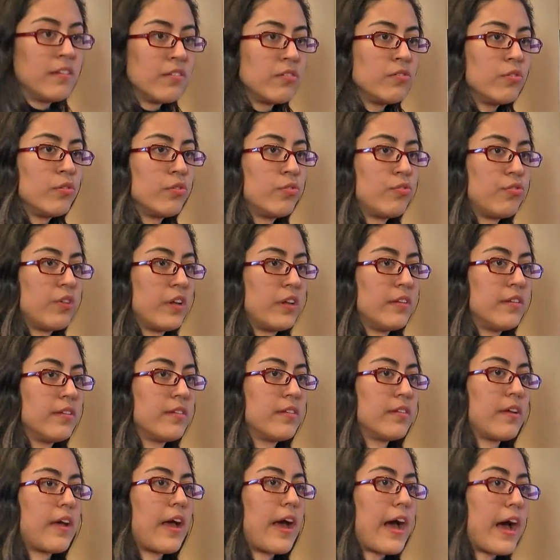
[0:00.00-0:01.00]
these
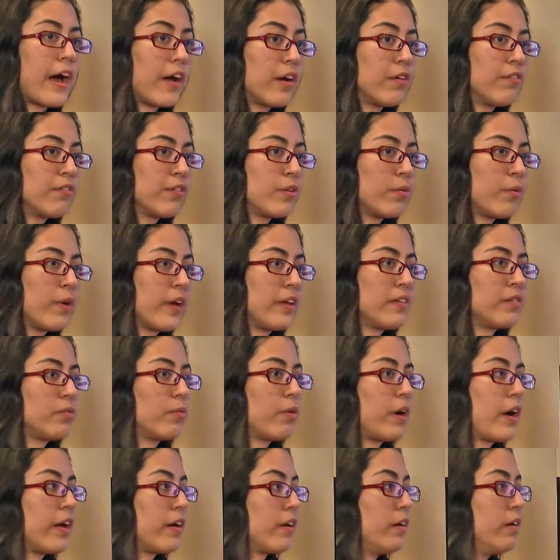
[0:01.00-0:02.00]
nutrients out of the
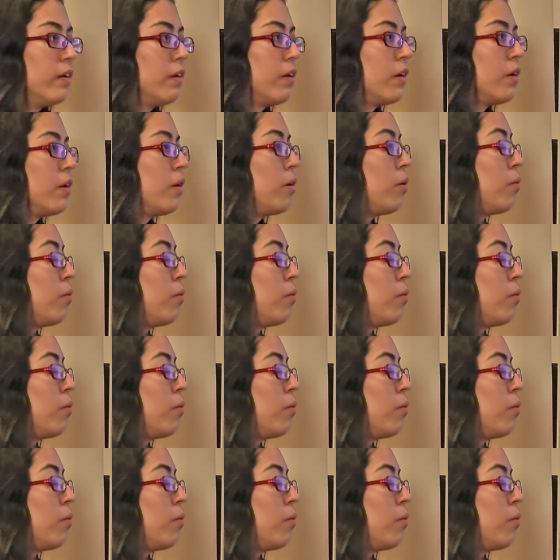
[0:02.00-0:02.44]
wastewater.